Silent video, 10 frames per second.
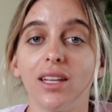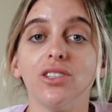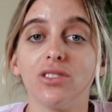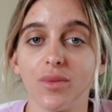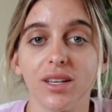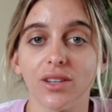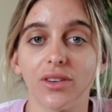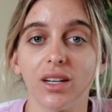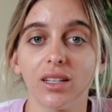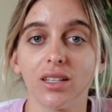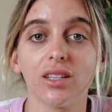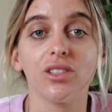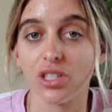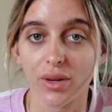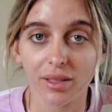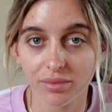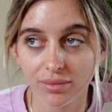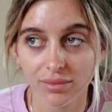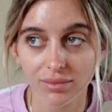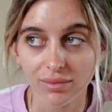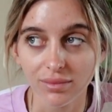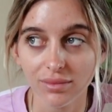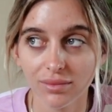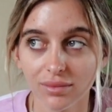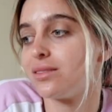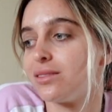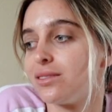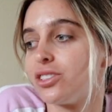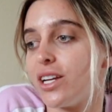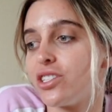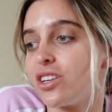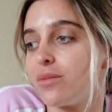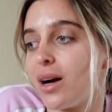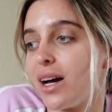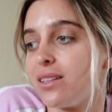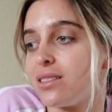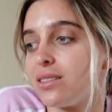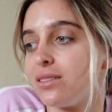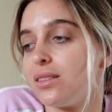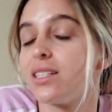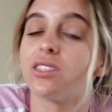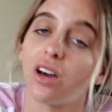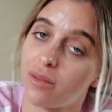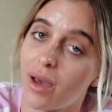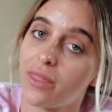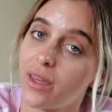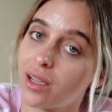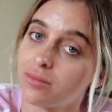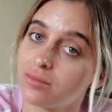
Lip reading: and do something different, do it. Changing your mind is not a bad thing.